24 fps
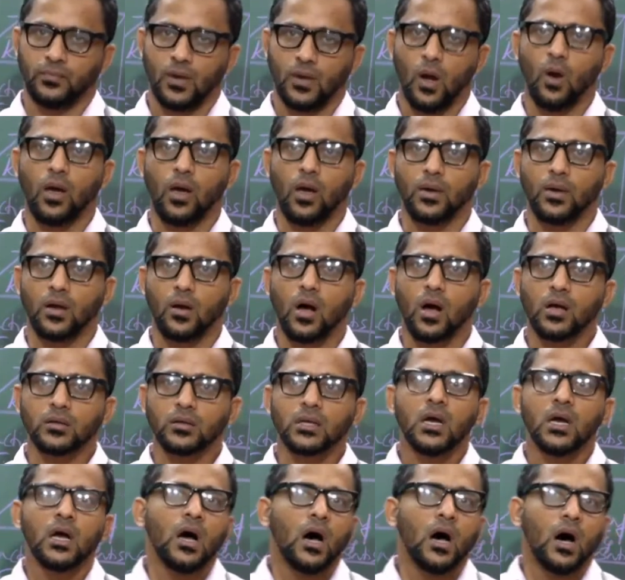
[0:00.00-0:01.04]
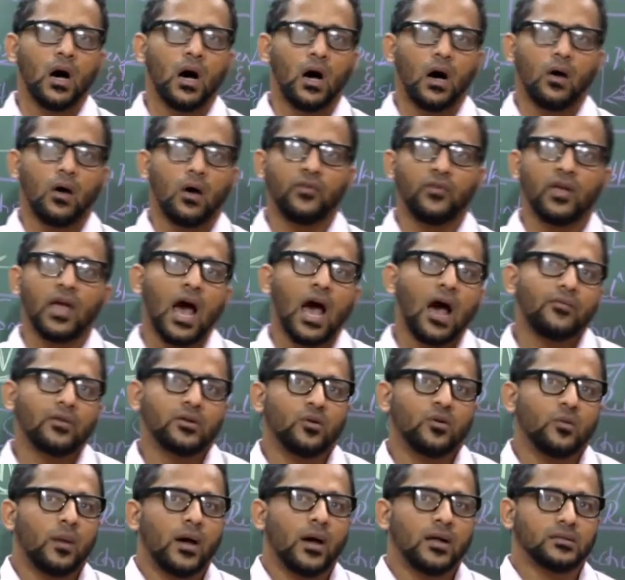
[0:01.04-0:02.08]
Okay, because we have a
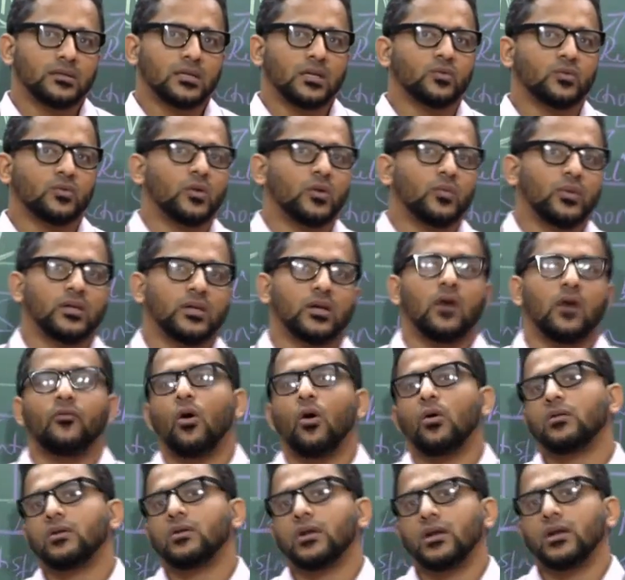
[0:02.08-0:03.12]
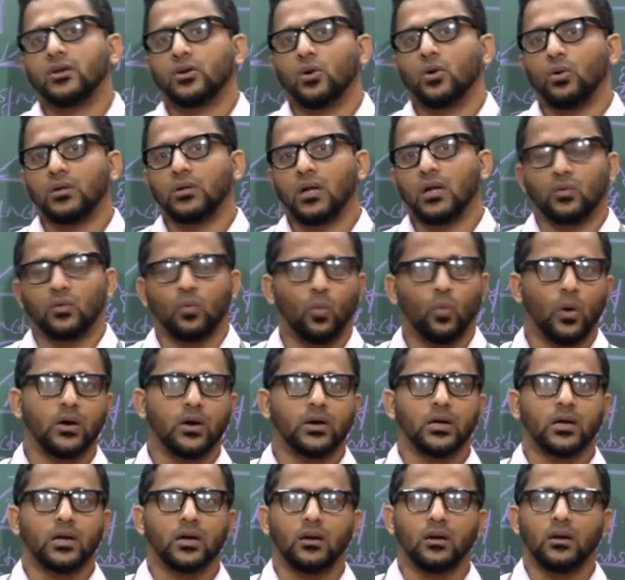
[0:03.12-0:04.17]
domains, that's what we have already told, that
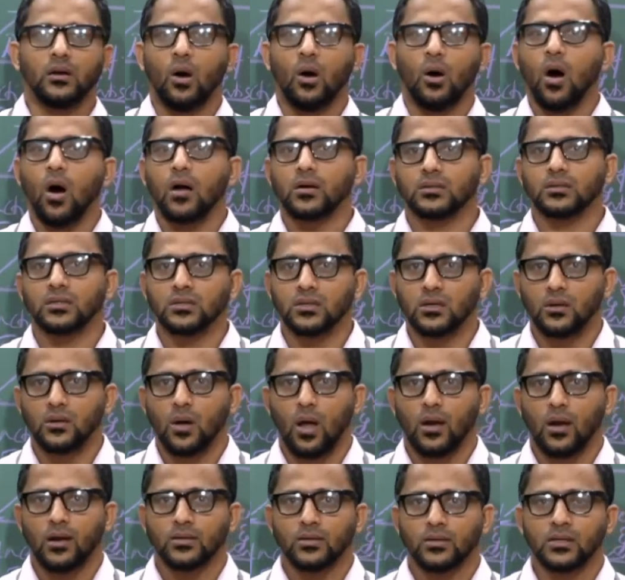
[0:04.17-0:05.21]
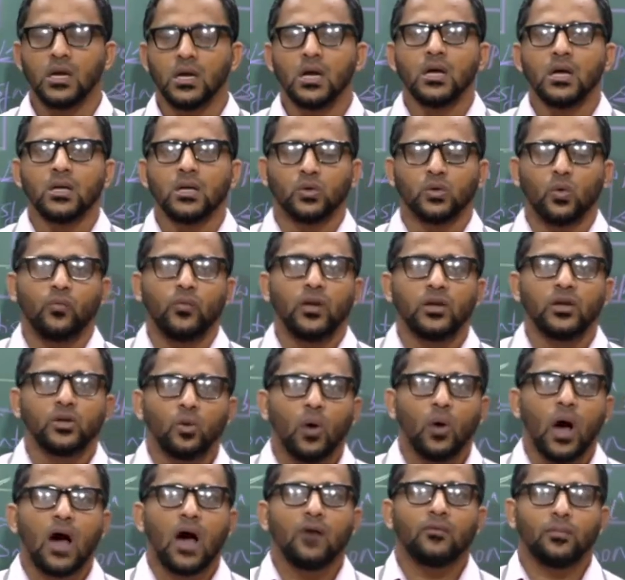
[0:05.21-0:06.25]
vertical, horizontal knowledge. So we
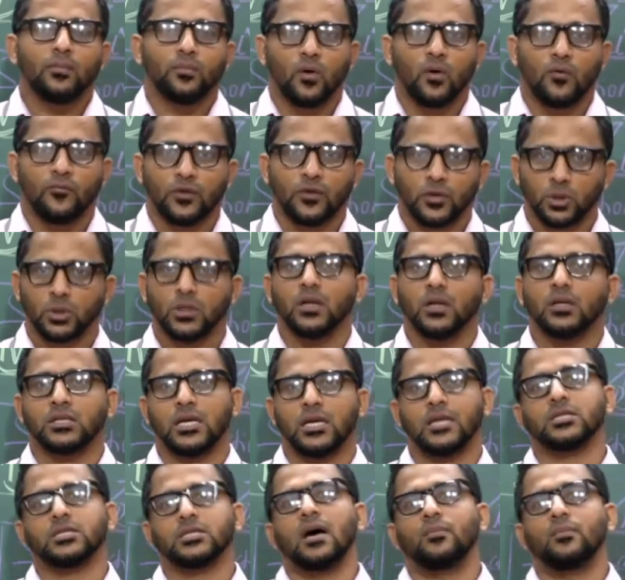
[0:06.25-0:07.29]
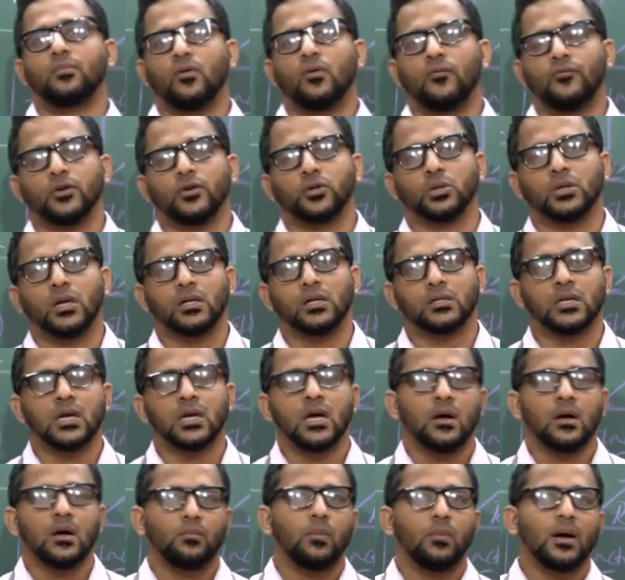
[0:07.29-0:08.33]
do have a professionals, HR professionals,
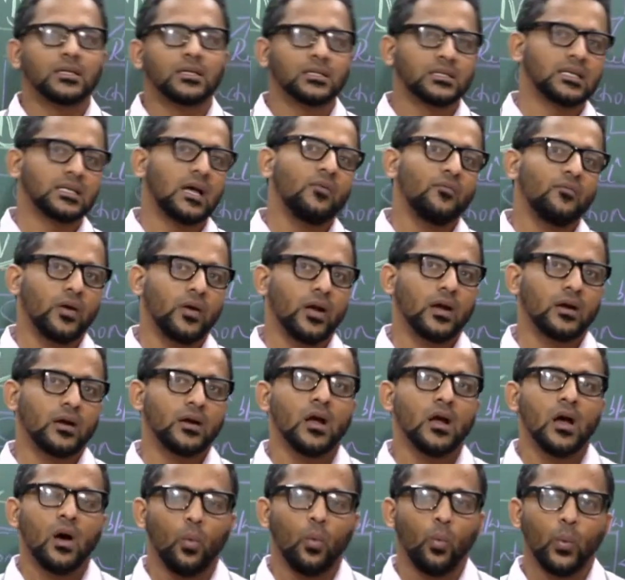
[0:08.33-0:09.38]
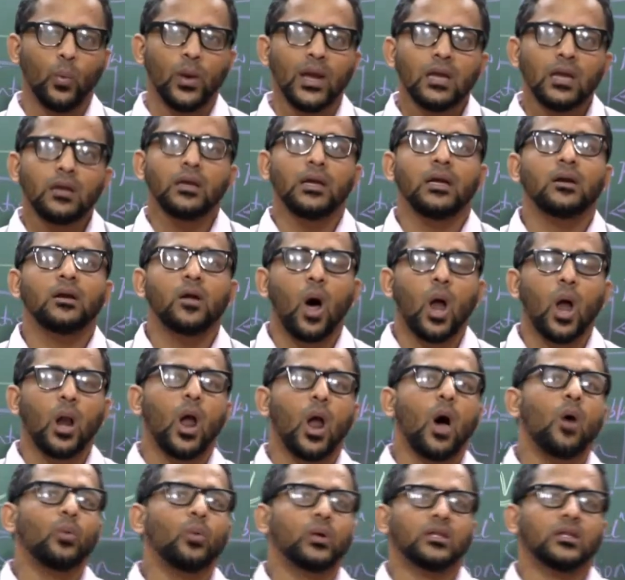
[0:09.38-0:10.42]
but somewhere we need,
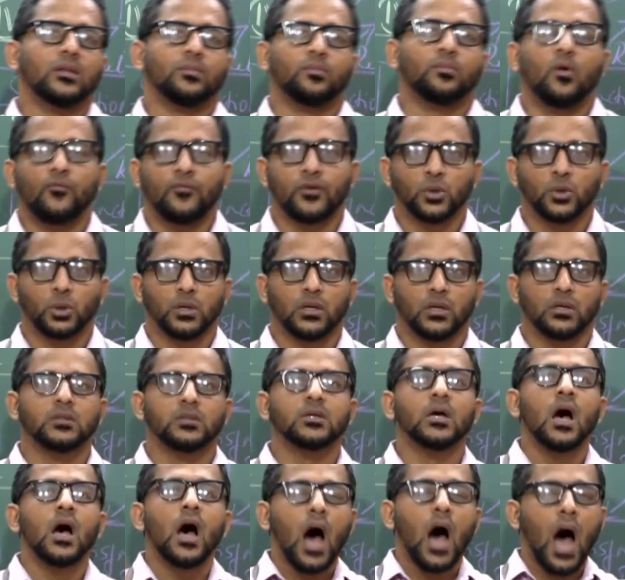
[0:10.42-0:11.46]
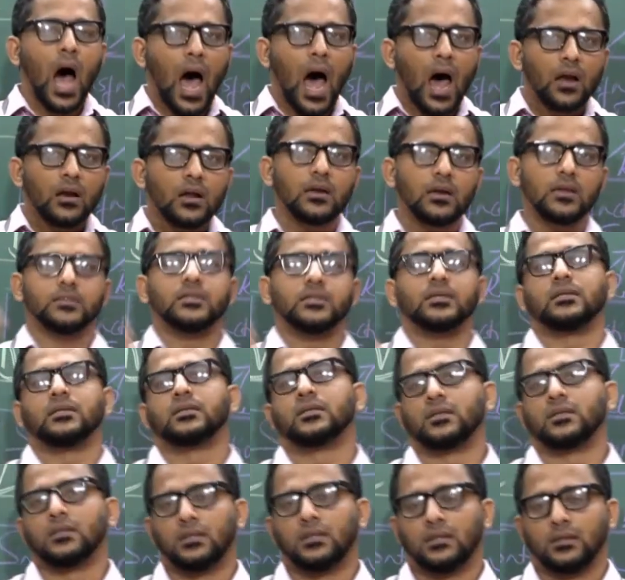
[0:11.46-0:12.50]
along with the professionals,
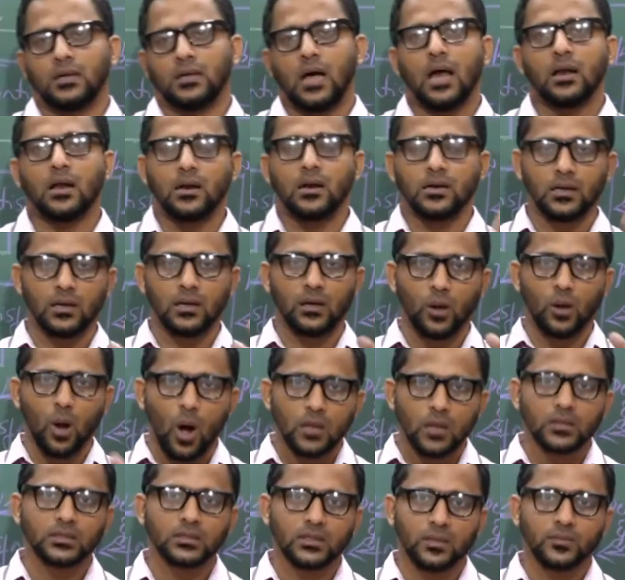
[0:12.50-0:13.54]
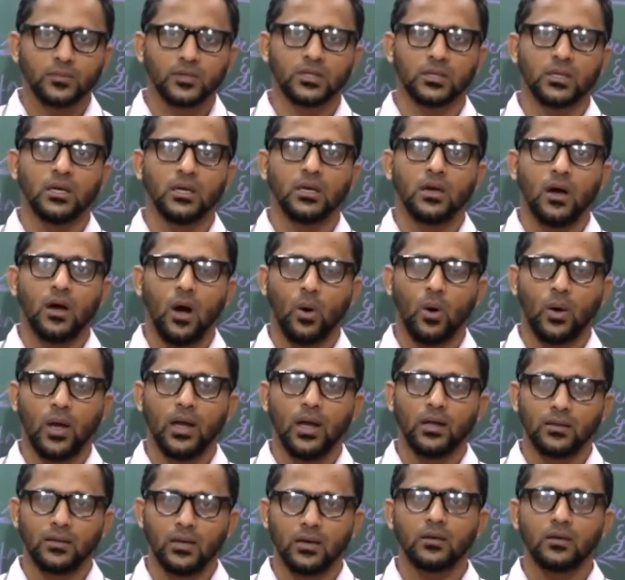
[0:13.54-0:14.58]
analytics, analytical concepts, okay,
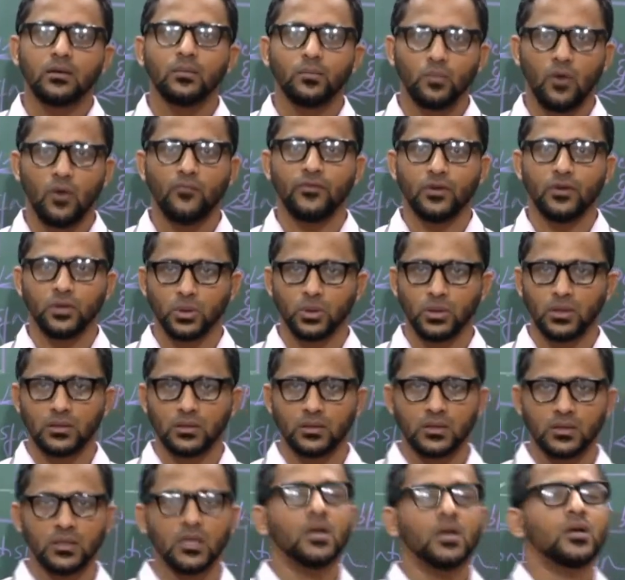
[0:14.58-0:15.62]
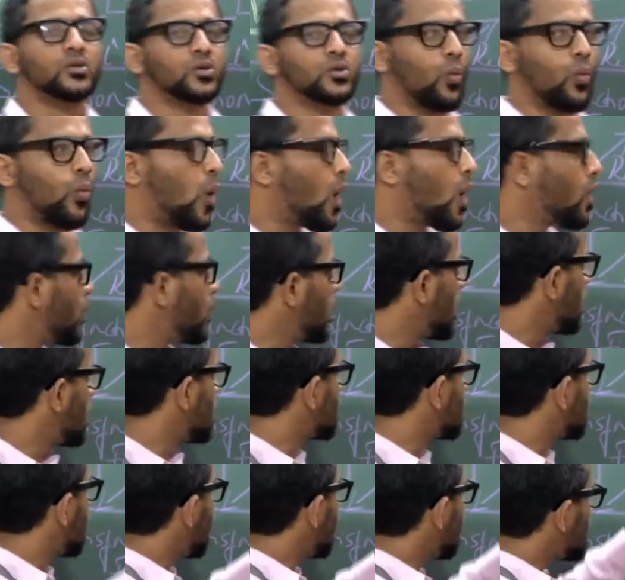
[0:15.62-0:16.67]
in their professions. So what we can
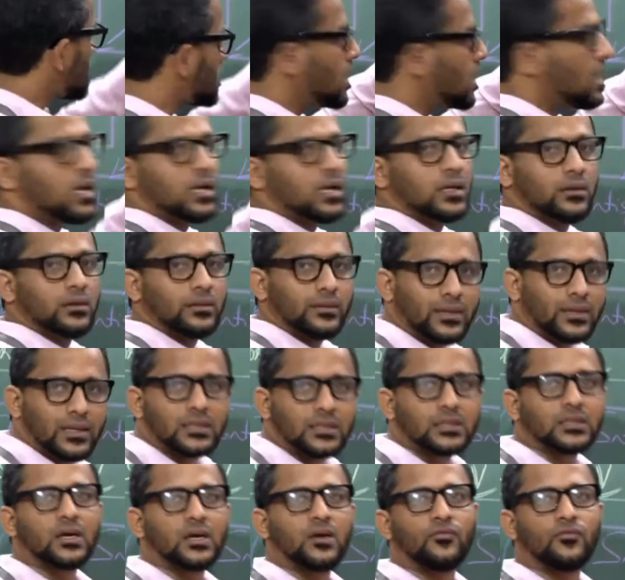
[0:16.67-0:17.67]
say is, this